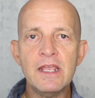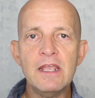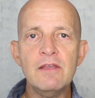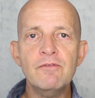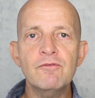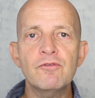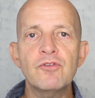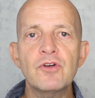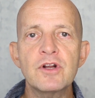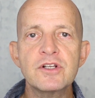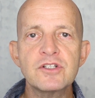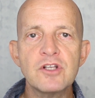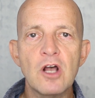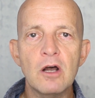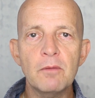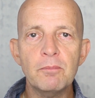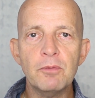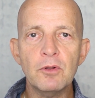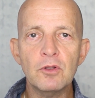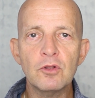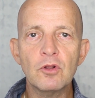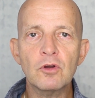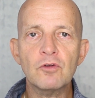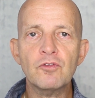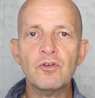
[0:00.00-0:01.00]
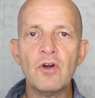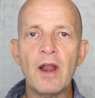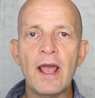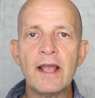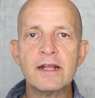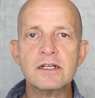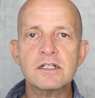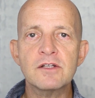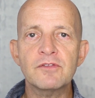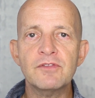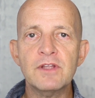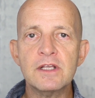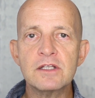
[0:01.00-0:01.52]
Even, for example, look for
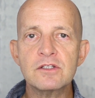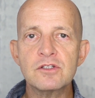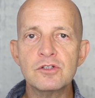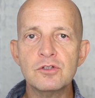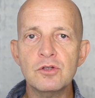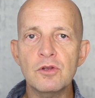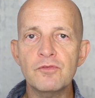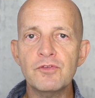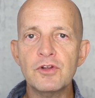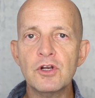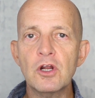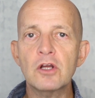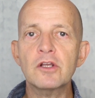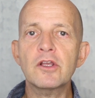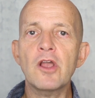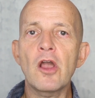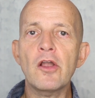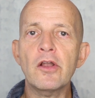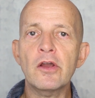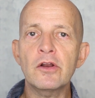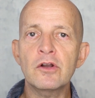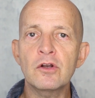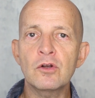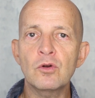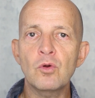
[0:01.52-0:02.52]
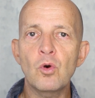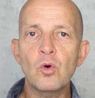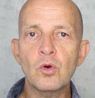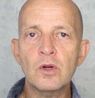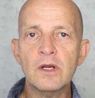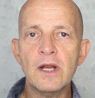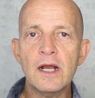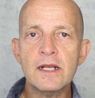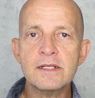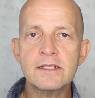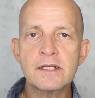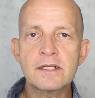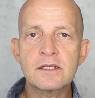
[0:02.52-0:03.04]
active things to do if you're not going on an organized